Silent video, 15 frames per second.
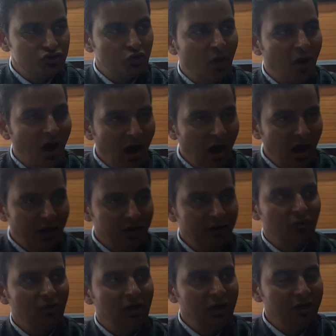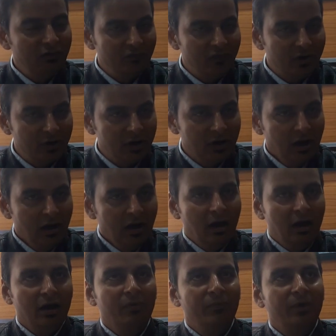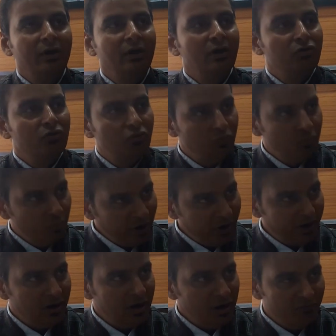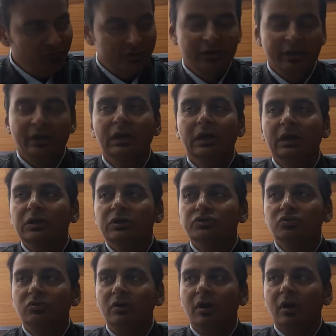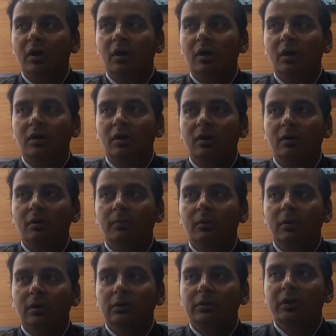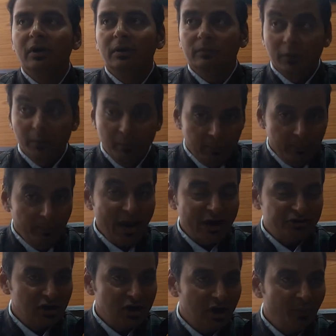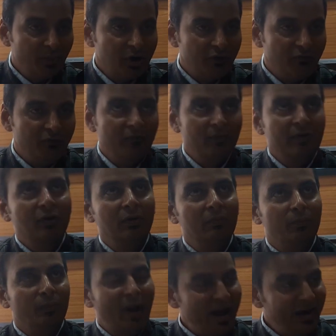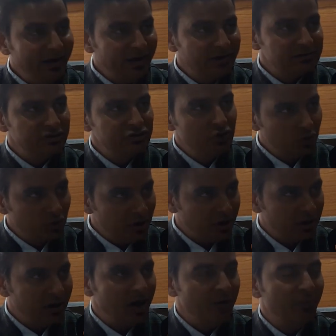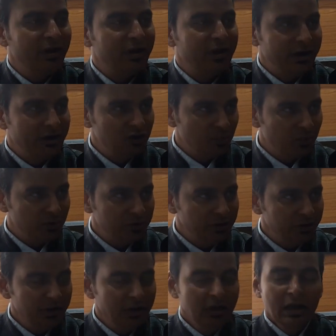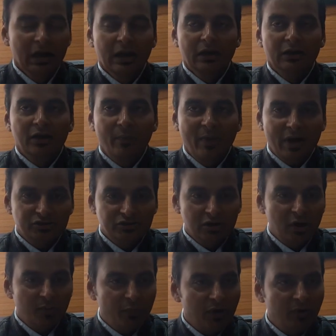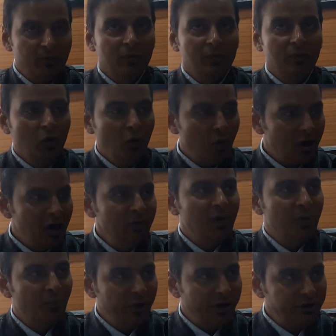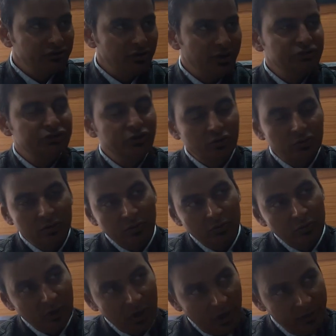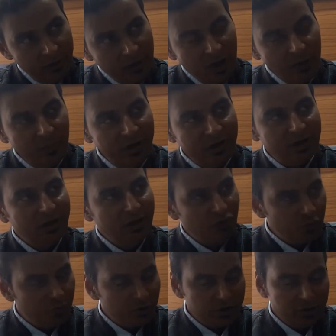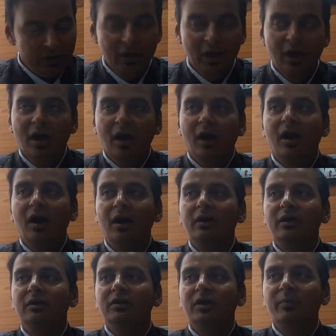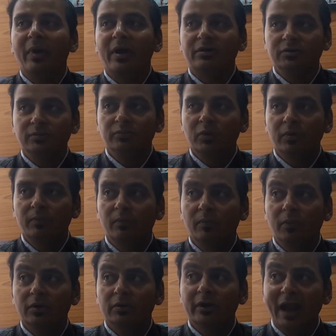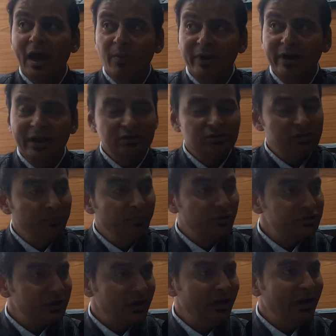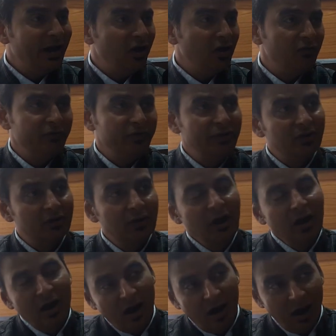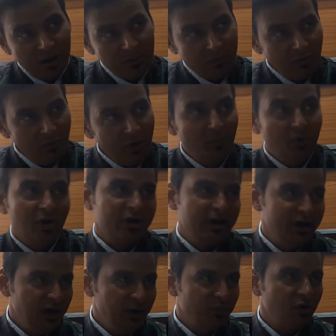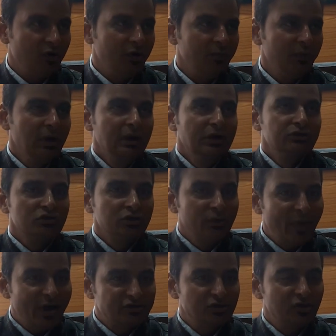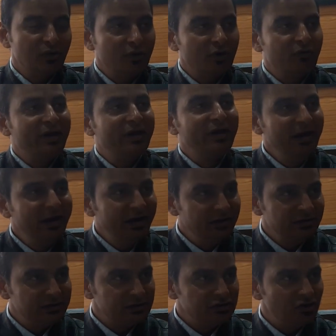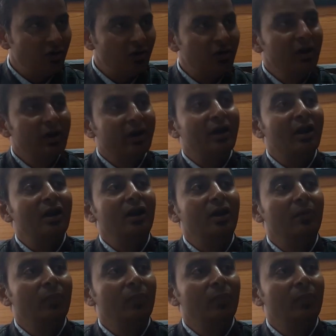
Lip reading: to heart, to liver, even to brain, everything. So the maximum number of blindness is due to diabetic retinopathy. The maximum number of lower limb amputation is due to diabetic neuropathy. And the maximum, the diabetics basically die of either heart problem or kidney problem. So the maximum number of kidney disease or renal